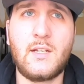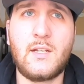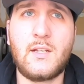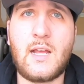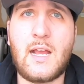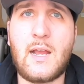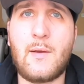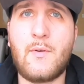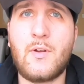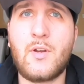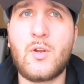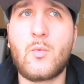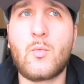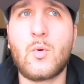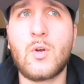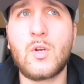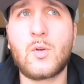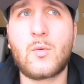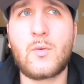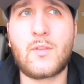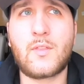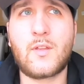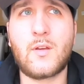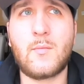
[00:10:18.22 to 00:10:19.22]
I want to
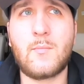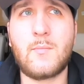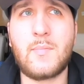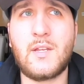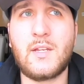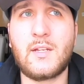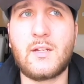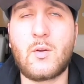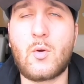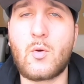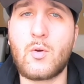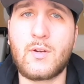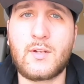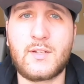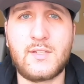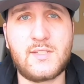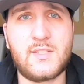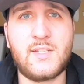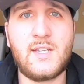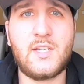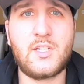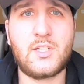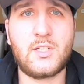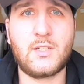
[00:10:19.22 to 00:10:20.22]
work with a big
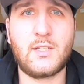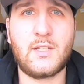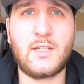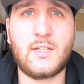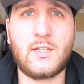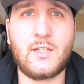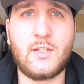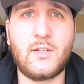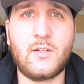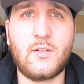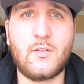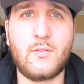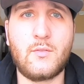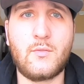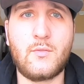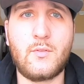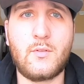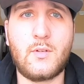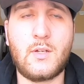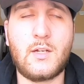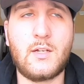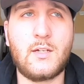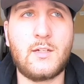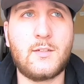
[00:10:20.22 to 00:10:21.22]
organization, like, you know,
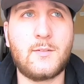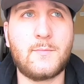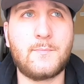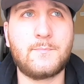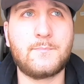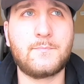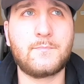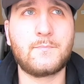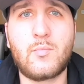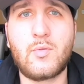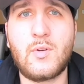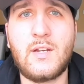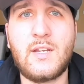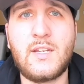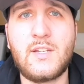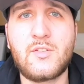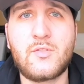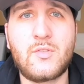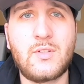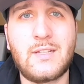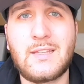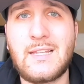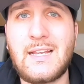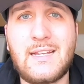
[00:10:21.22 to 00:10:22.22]
Brain
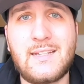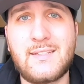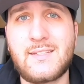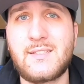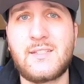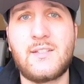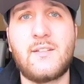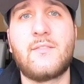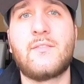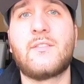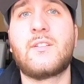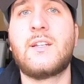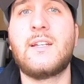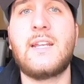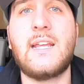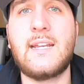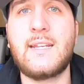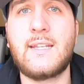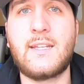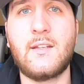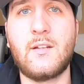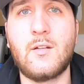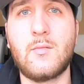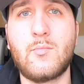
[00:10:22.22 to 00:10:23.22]
Injury Alliances of
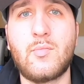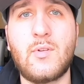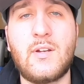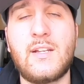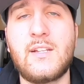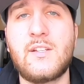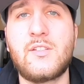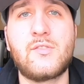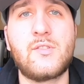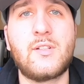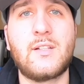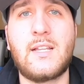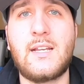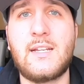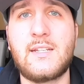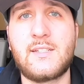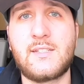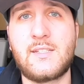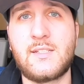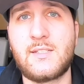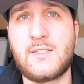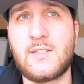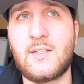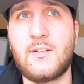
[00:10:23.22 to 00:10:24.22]
Connecticut, or Brain Injury
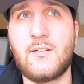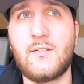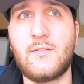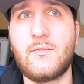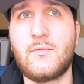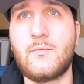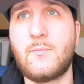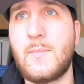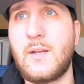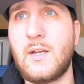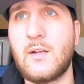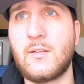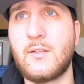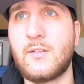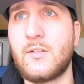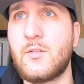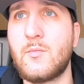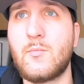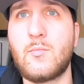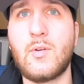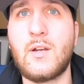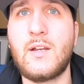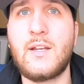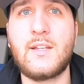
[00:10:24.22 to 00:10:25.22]
Alliances of Maryland, or
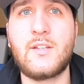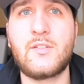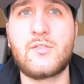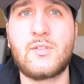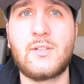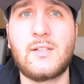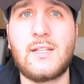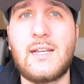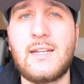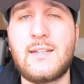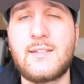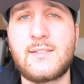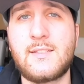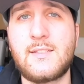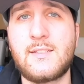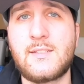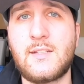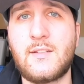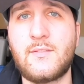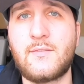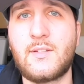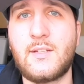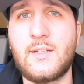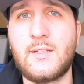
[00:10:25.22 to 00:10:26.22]
Brain Injury Alliances
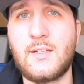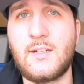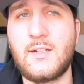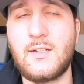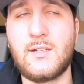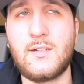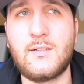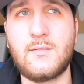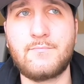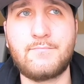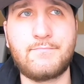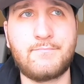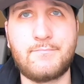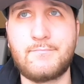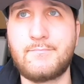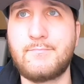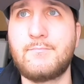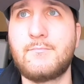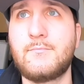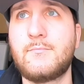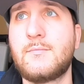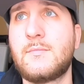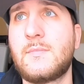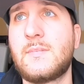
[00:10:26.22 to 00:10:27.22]
of
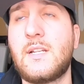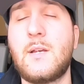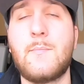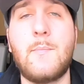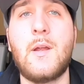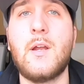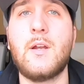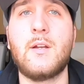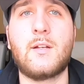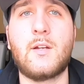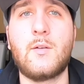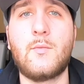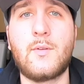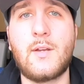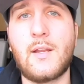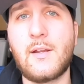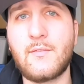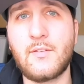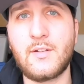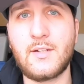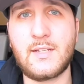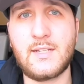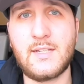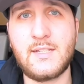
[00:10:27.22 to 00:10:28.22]
America,
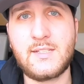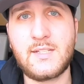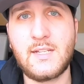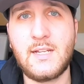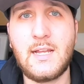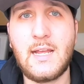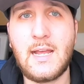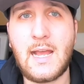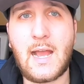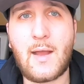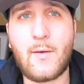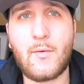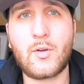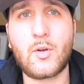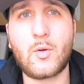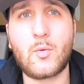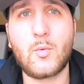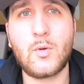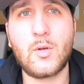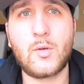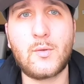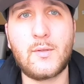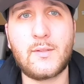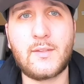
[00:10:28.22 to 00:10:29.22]
whatever it is. I want to
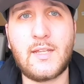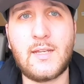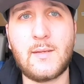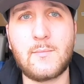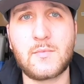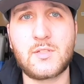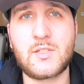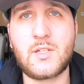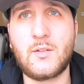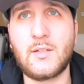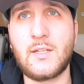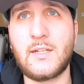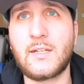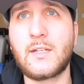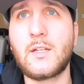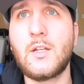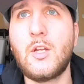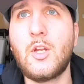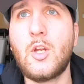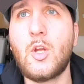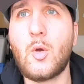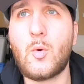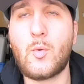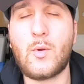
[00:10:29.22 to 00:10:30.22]
work with them. So, like,
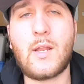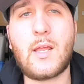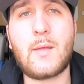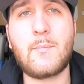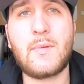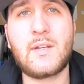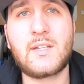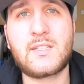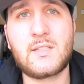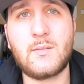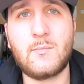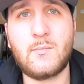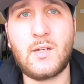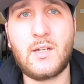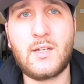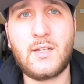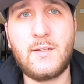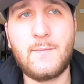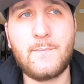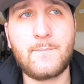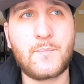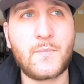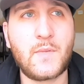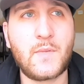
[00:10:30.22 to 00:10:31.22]
when I make some
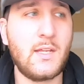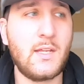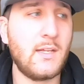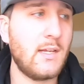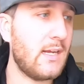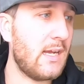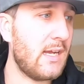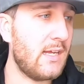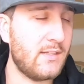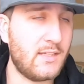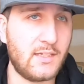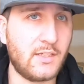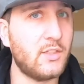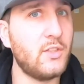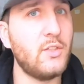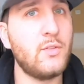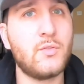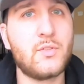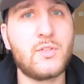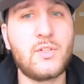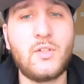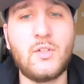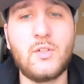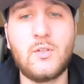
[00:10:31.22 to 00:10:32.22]
money on, like,
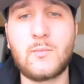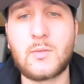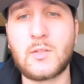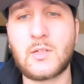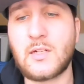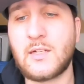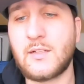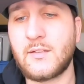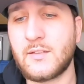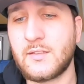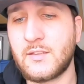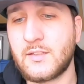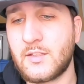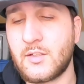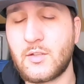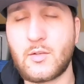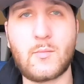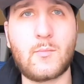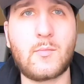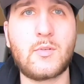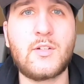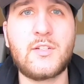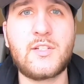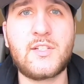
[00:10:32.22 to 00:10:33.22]
YouTube or on the, you know,
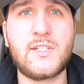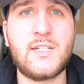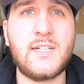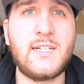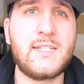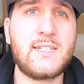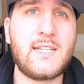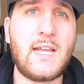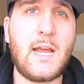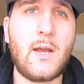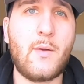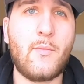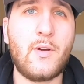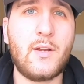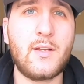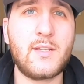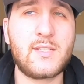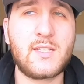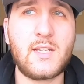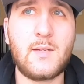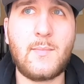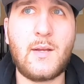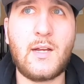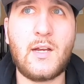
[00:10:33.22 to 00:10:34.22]
merchandise, I want to
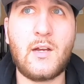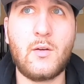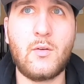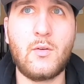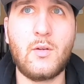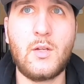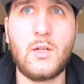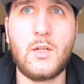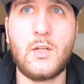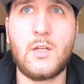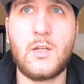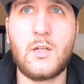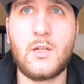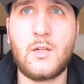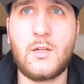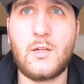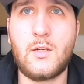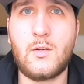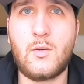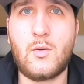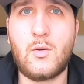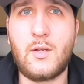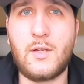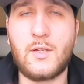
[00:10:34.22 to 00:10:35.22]
somehow
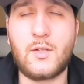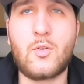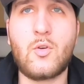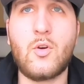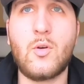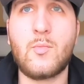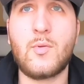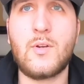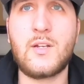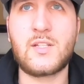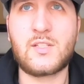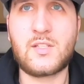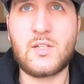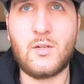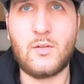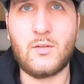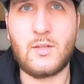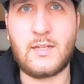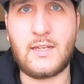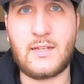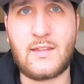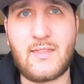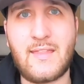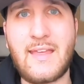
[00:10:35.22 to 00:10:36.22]
incorporate so,
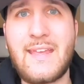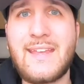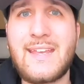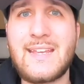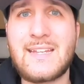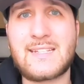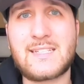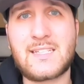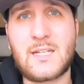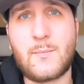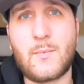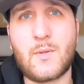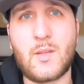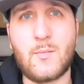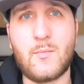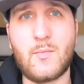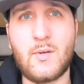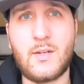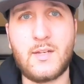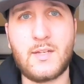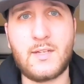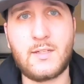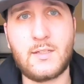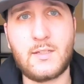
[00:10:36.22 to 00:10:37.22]
like, they get some of the
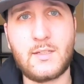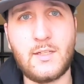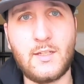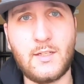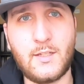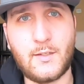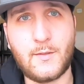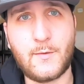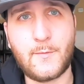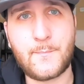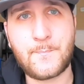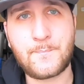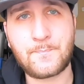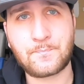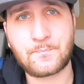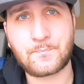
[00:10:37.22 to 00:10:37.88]
money, you know.